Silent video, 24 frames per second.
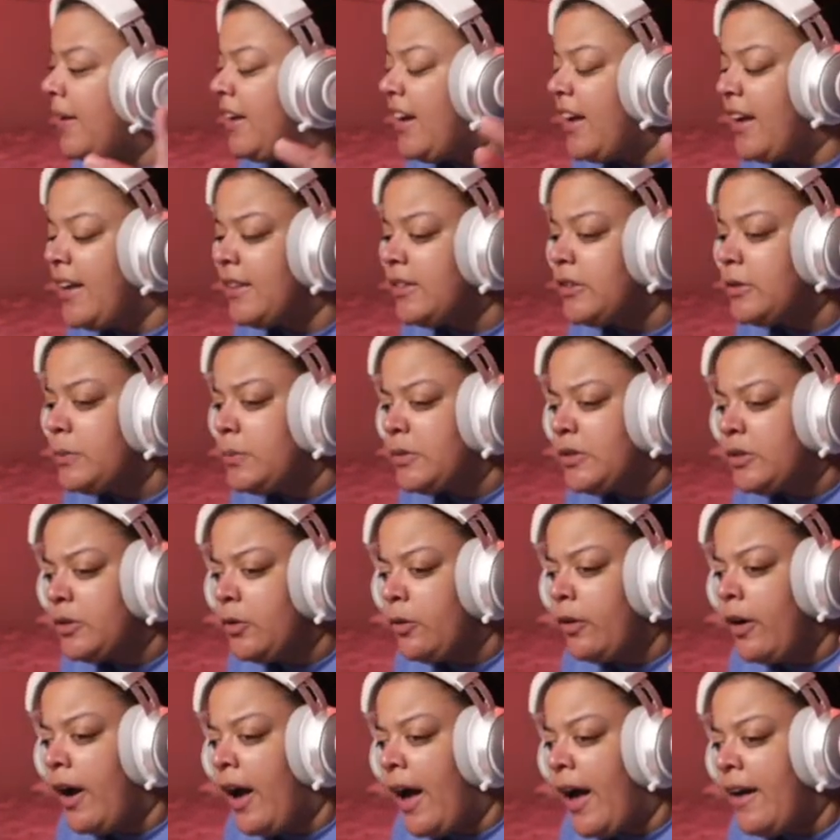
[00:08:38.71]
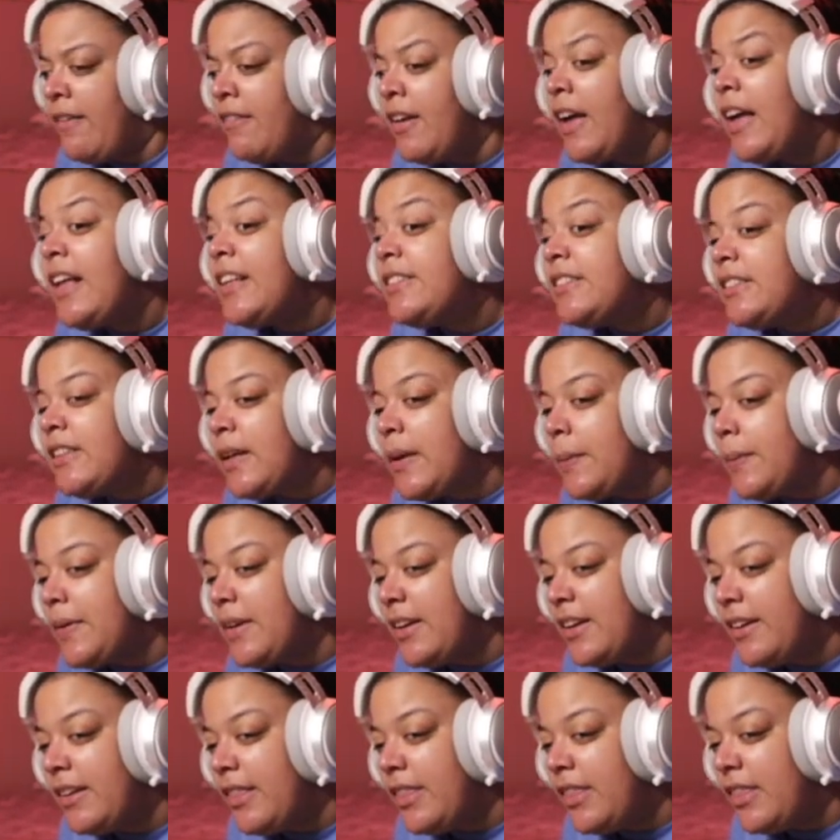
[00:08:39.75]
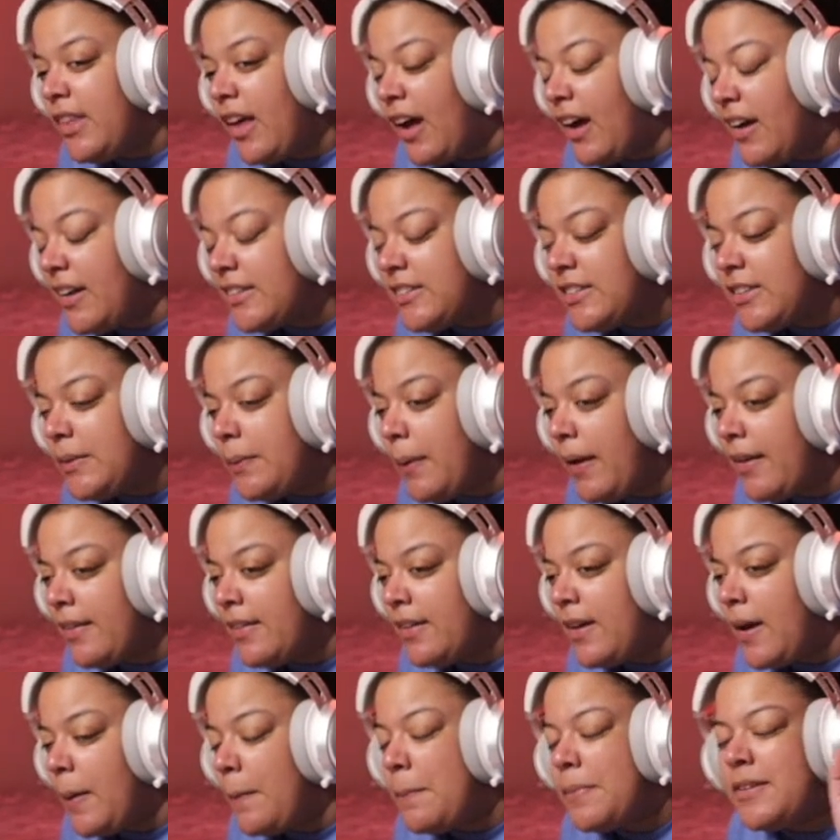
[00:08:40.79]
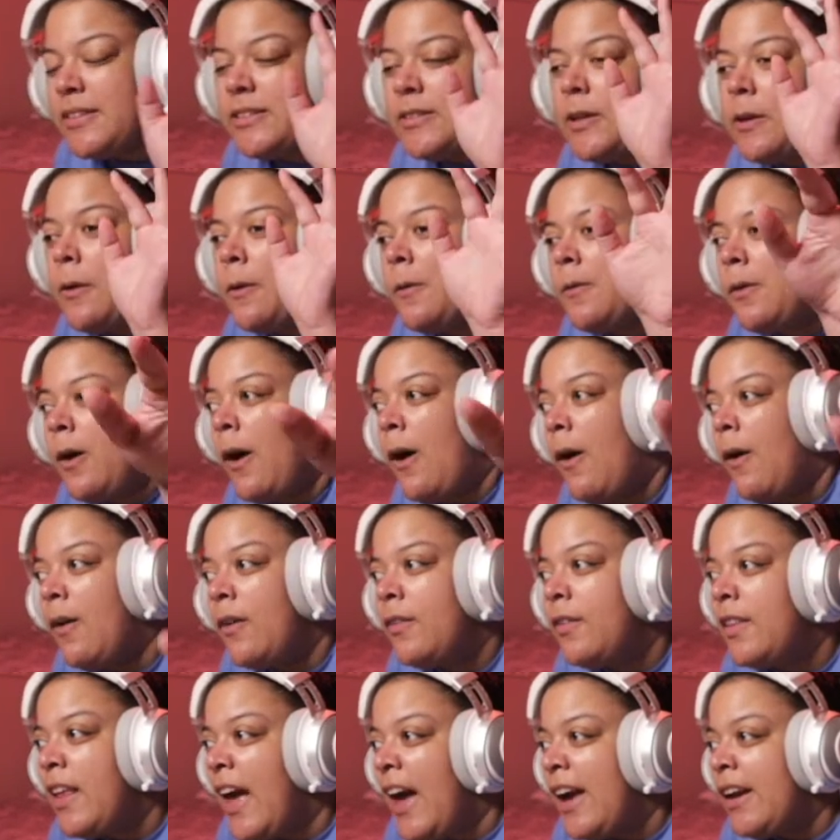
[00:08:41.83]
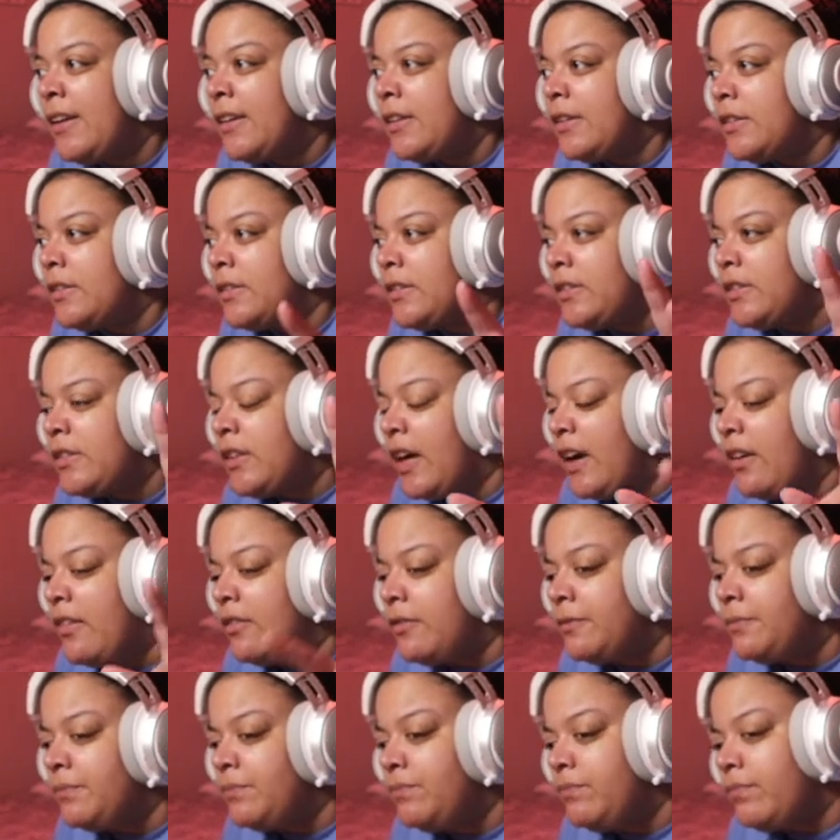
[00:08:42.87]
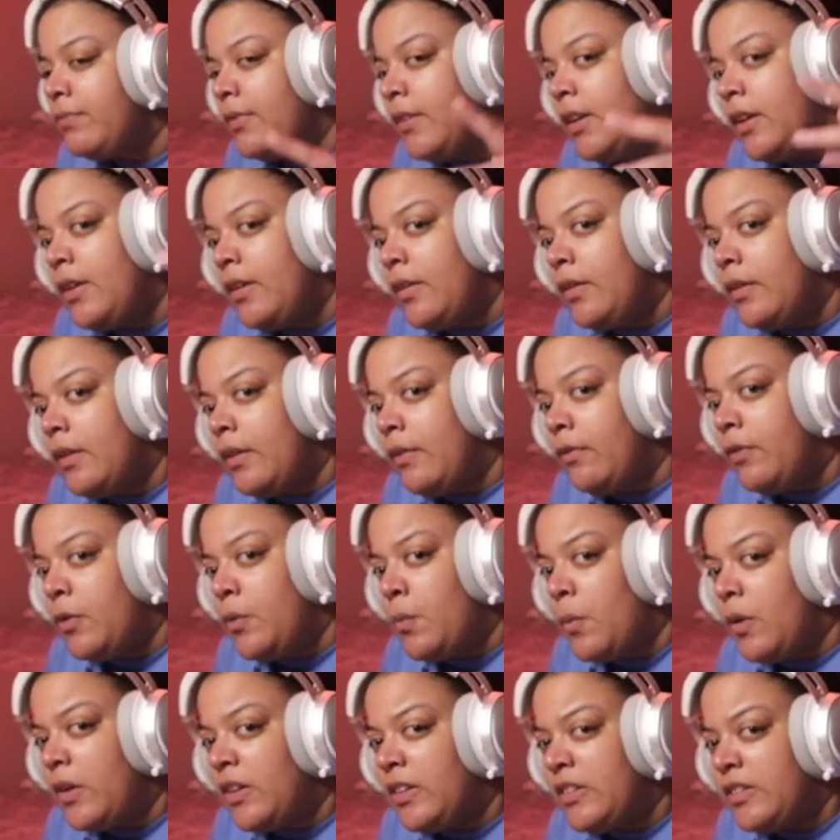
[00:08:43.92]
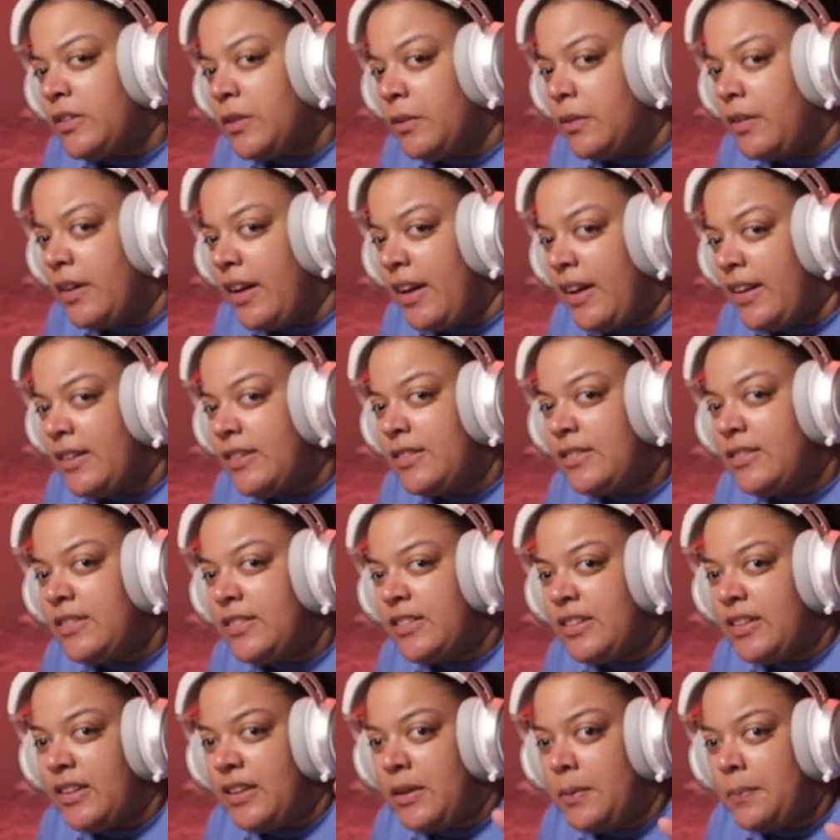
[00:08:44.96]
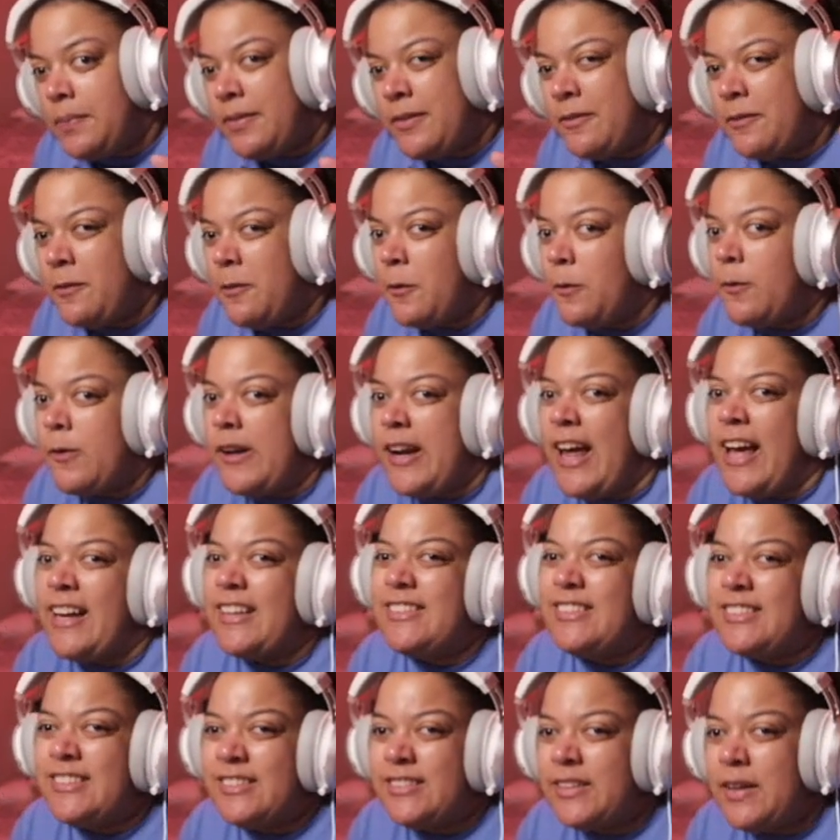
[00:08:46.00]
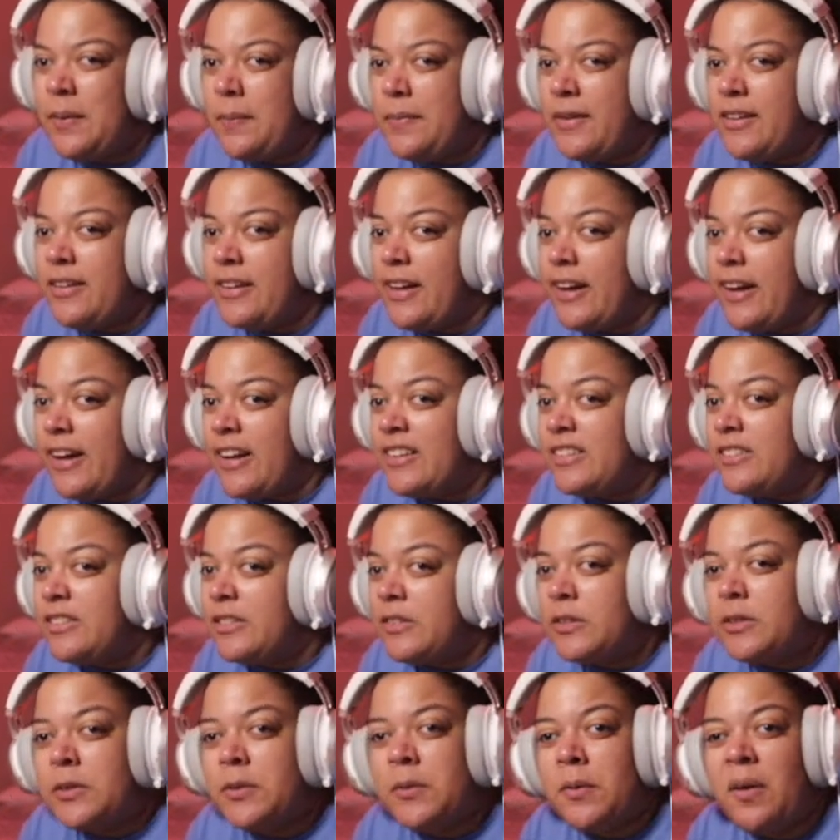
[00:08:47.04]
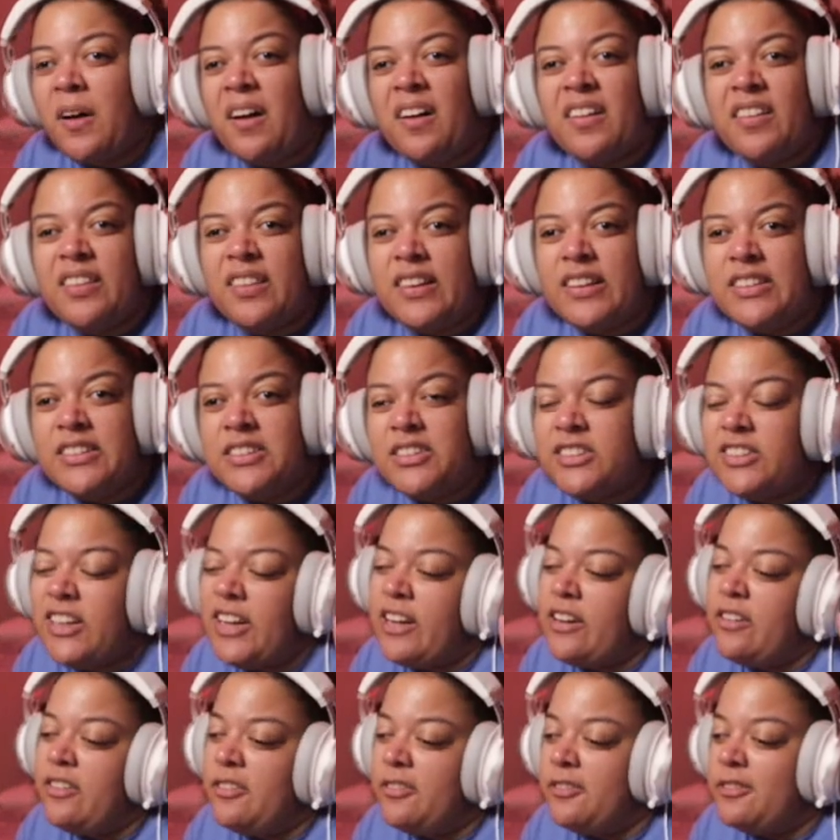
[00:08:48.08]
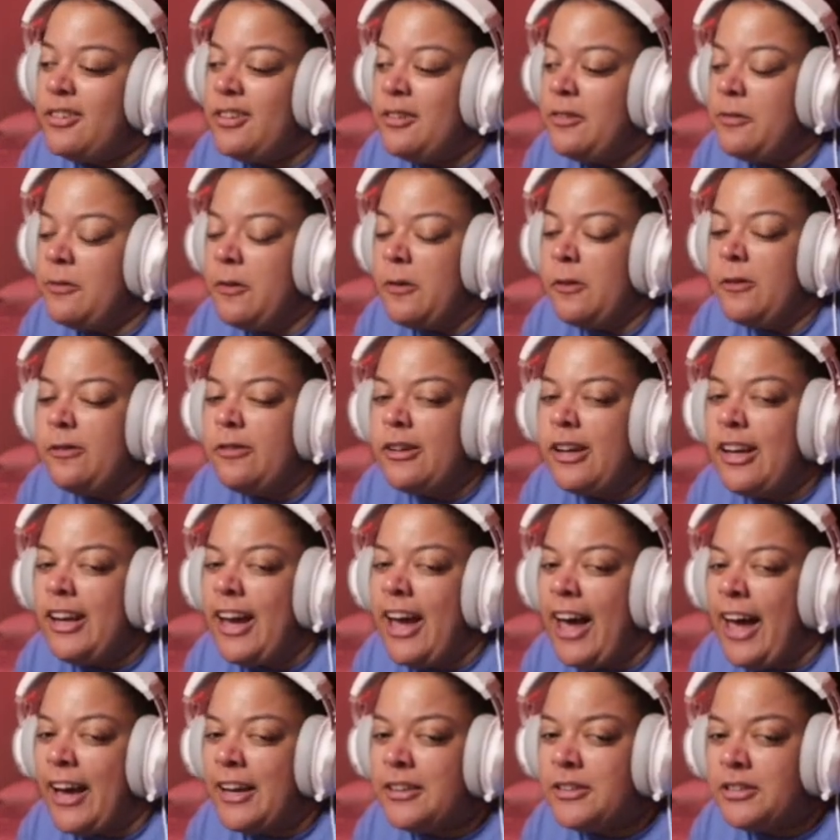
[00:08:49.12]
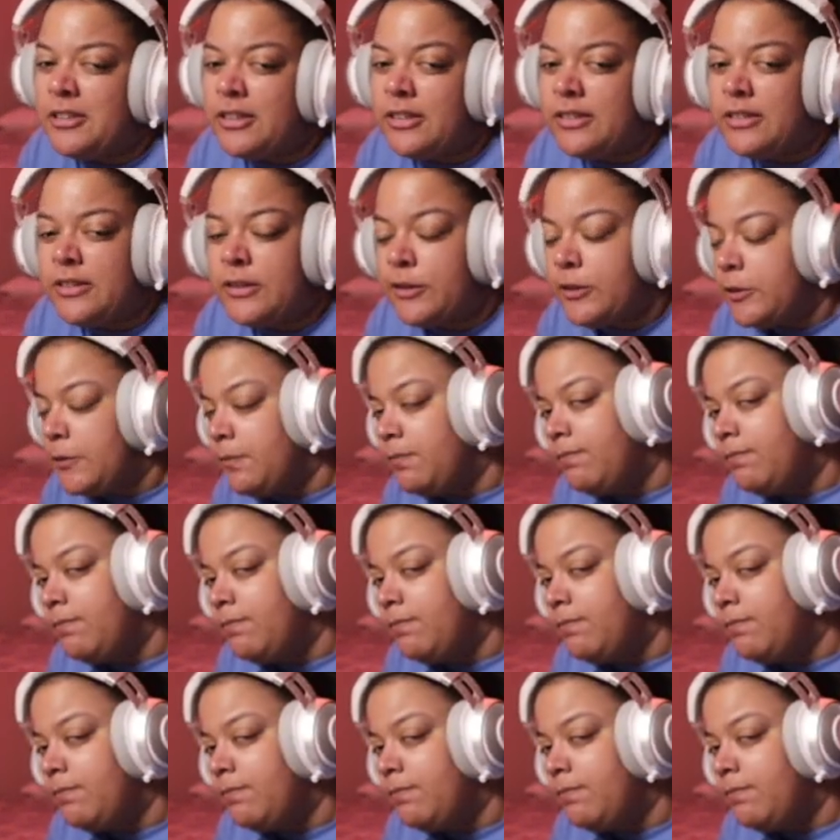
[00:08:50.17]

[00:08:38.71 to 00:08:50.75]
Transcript: and subscribe. Tell me your thoughts about the episode, all that good stuff. If you want to donate to keep the full reactions coming like I do on this channel, free full reactions,